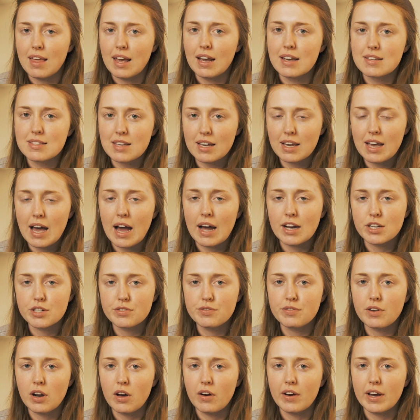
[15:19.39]
things that catch
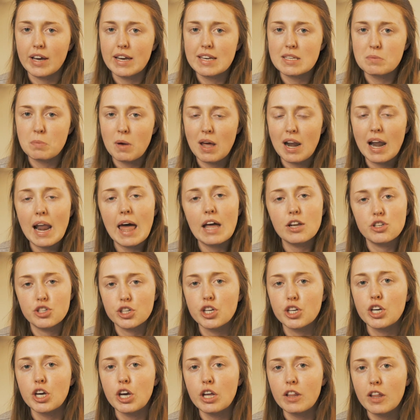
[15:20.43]
flies but
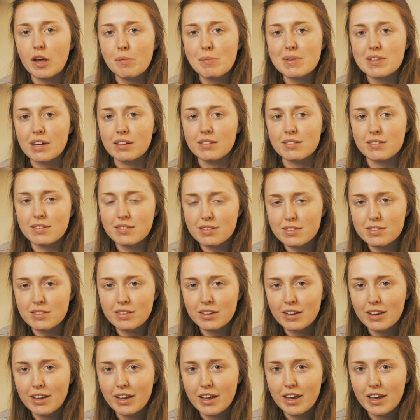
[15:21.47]
electrocute them, it's like zzz,